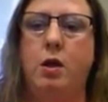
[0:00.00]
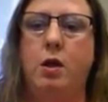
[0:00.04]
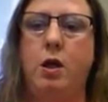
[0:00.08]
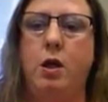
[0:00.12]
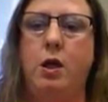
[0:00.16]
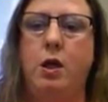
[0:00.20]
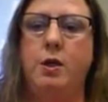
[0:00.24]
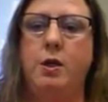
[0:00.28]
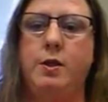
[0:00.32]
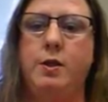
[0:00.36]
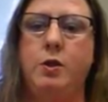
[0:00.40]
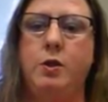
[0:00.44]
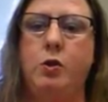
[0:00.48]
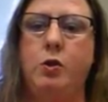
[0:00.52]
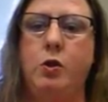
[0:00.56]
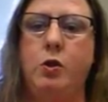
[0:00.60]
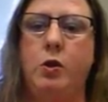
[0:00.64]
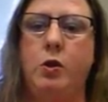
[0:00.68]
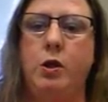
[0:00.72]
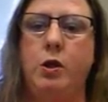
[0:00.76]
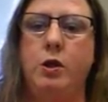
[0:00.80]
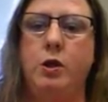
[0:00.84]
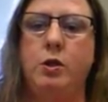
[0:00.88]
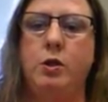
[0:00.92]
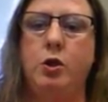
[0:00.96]
These
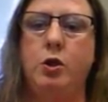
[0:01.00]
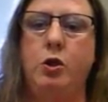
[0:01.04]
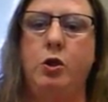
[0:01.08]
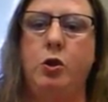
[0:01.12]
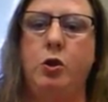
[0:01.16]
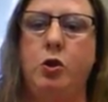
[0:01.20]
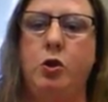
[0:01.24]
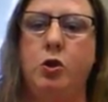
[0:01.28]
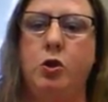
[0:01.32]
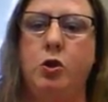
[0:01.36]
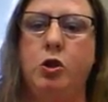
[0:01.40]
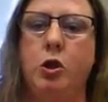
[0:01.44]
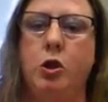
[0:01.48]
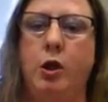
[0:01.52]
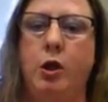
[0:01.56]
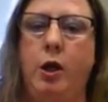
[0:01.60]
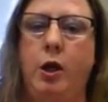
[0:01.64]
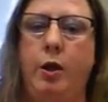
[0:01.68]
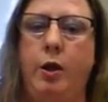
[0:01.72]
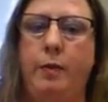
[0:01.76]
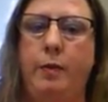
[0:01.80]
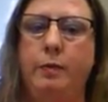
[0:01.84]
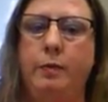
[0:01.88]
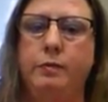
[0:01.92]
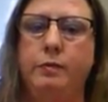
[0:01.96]
students
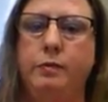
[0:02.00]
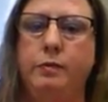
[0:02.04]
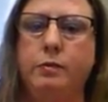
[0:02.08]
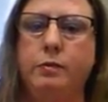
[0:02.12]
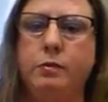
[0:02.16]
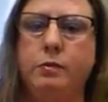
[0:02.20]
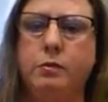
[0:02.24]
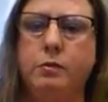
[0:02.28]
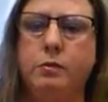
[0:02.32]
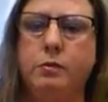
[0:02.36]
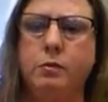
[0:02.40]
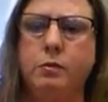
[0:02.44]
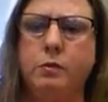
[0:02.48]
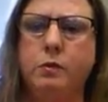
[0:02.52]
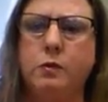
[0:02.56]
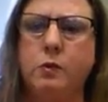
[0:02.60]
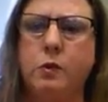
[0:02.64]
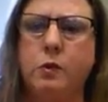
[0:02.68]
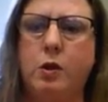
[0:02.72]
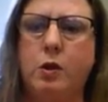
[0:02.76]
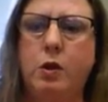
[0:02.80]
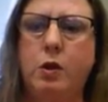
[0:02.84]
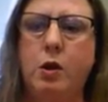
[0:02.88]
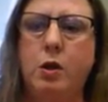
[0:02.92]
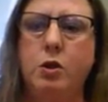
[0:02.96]
usually
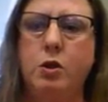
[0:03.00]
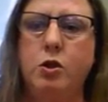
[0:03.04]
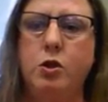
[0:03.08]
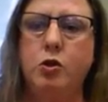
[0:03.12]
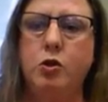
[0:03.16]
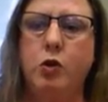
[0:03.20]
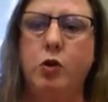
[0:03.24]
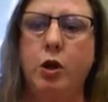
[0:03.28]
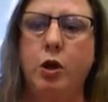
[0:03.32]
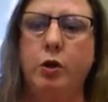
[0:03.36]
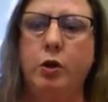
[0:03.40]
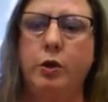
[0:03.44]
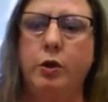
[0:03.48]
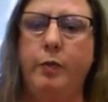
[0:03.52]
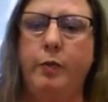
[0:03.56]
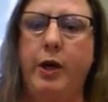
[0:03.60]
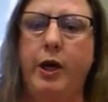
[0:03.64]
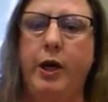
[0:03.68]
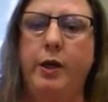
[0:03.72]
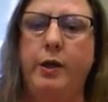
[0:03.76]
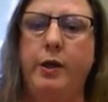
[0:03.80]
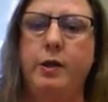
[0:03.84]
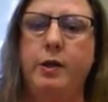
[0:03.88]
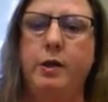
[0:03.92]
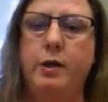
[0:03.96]
struggle to
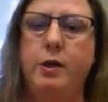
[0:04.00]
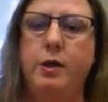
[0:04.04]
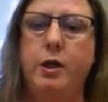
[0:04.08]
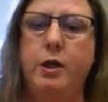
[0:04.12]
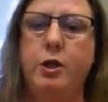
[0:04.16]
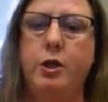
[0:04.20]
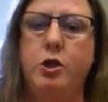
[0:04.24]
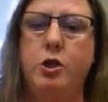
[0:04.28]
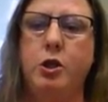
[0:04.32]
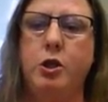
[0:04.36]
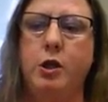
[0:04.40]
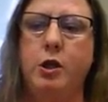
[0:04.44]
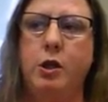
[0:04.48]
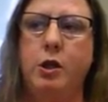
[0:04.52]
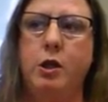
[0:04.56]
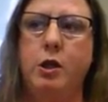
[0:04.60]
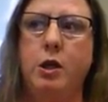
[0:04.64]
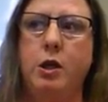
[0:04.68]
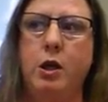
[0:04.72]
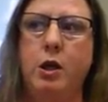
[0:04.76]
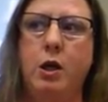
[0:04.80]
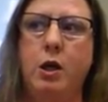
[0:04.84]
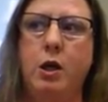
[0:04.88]
pay attention.